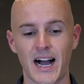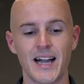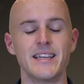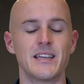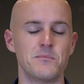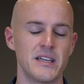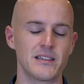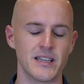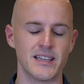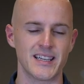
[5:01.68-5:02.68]
I
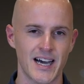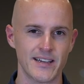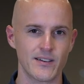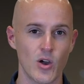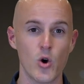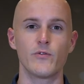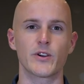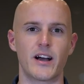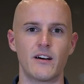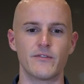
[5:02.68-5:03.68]
admittedly got
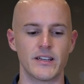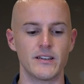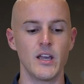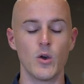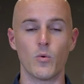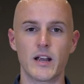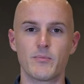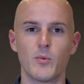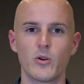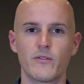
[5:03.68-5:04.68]
overconfident. When I
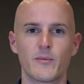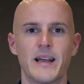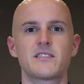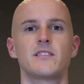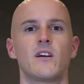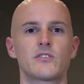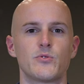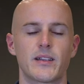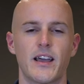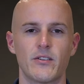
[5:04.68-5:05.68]
promoted from SDR to
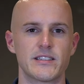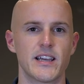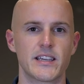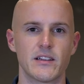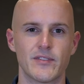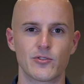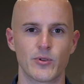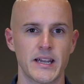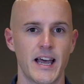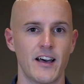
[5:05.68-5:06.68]
account executive in
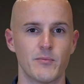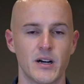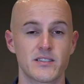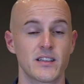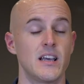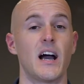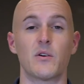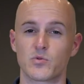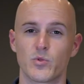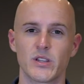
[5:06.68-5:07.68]
3.5 months, I
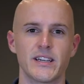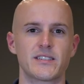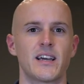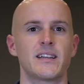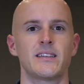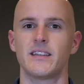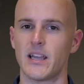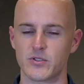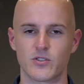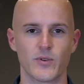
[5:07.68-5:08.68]
was really excited. It
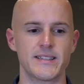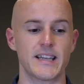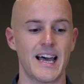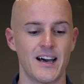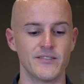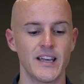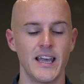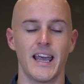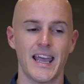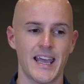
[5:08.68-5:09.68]
was great to have.
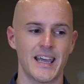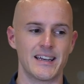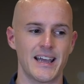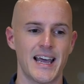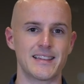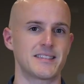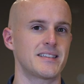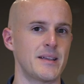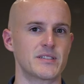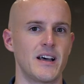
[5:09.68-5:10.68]
And at the
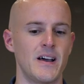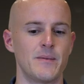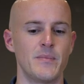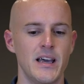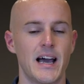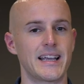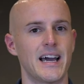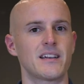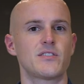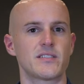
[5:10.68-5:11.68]
same time, I
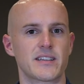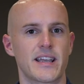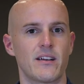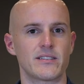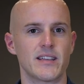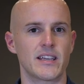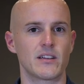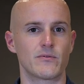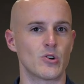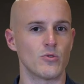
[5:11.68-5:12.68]
got into this account
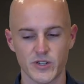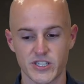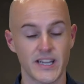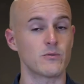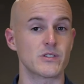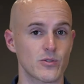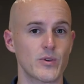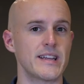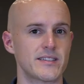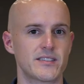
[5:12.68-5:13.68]
executive role, which again was the
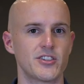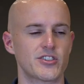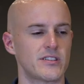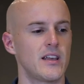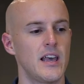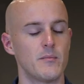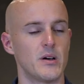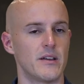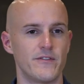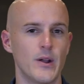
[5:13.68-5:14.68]
right decision,
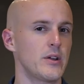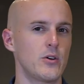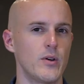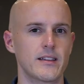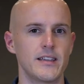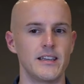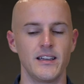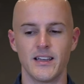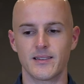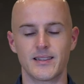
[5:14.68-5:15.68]
but very quickly
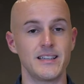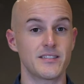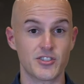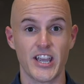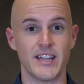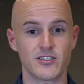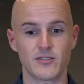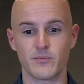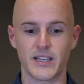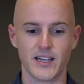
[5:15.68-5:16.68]
things changed
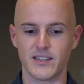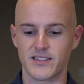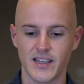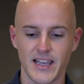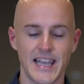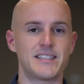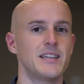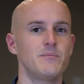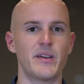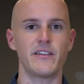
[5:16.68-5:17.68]
because it
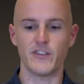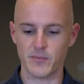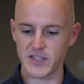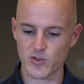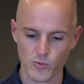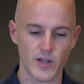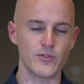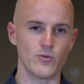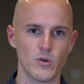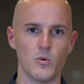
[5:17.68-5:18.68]
didn't benefit me to run
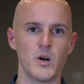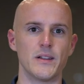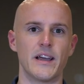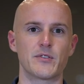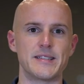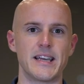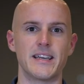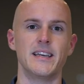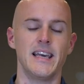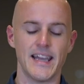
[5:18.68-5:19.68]
through a wall every
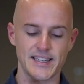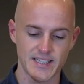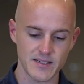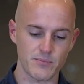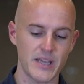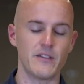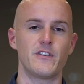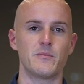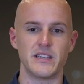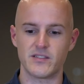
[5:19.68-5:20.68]
day. It didn't
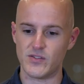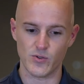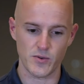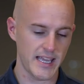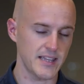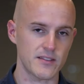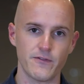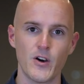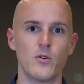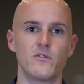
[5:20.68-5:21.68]
benefit me to hit the
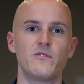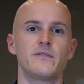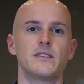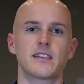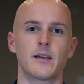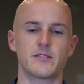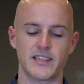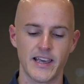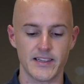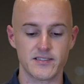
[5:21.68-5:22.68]
phone 50 times a
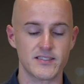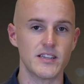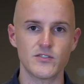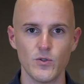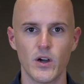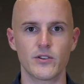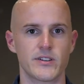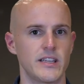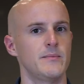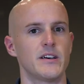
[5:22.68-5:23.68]
day, send
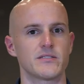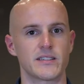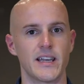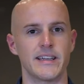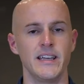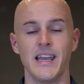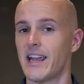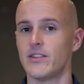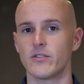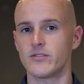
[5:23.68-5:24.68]
200 emails a day.
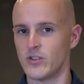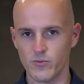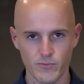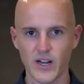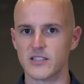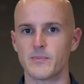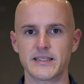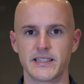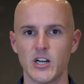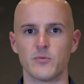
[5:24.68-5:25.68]
And
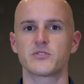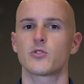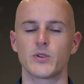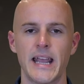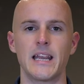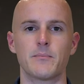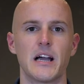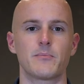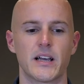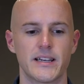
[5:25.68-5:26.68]
prospecting helps, creating
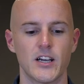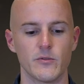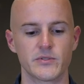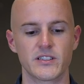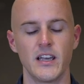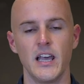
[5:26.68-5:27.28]
pipeline helps.